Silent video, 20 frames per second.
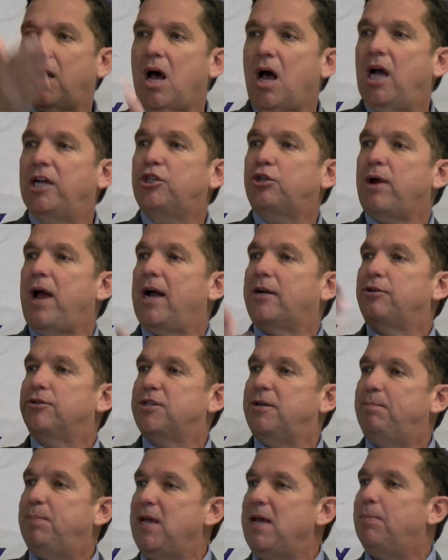contractors
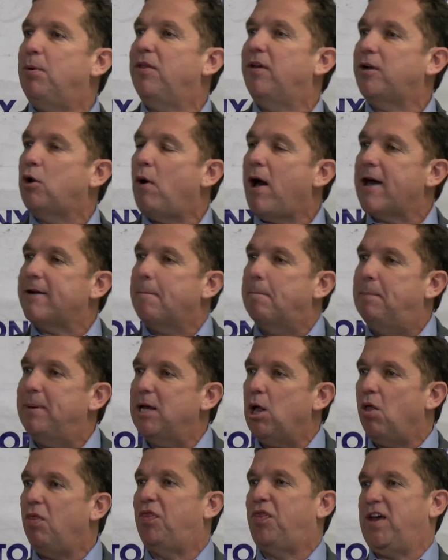and people that know how to
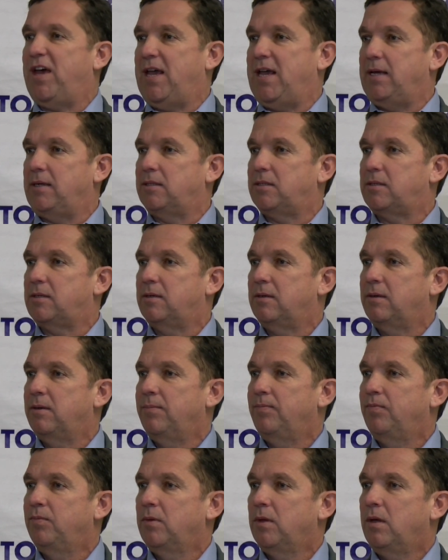build things.
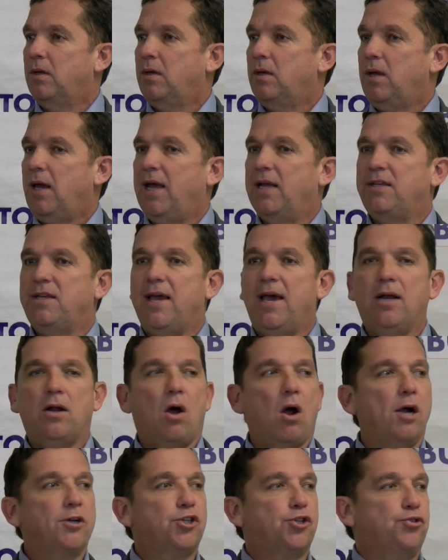And yet
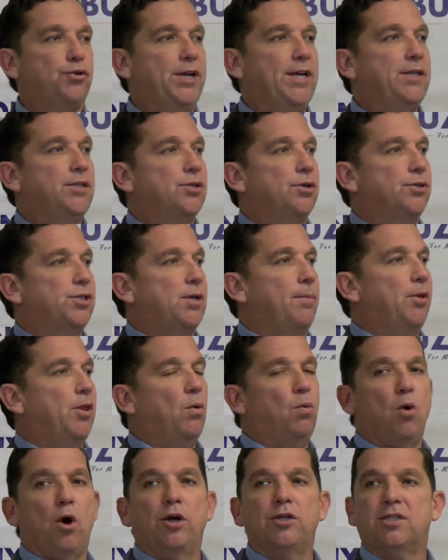our streets are some of the
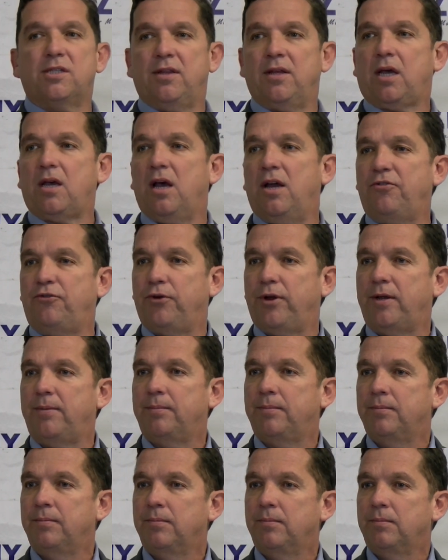worst in the country.
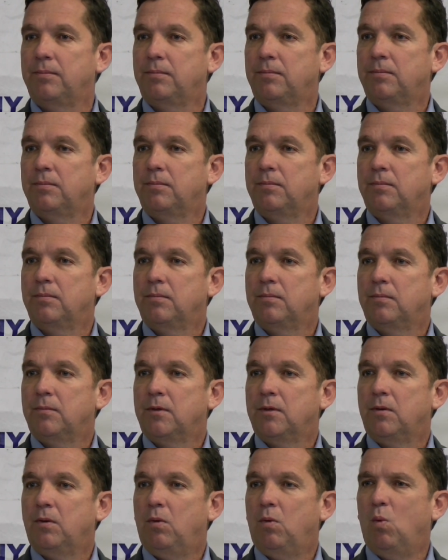
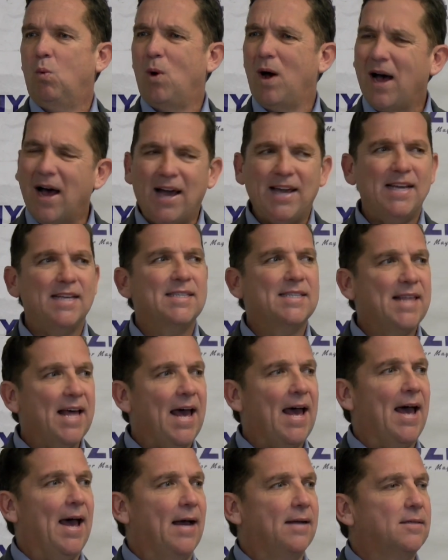Why is
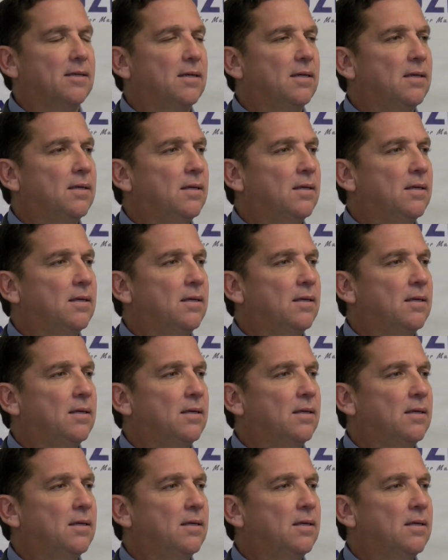that?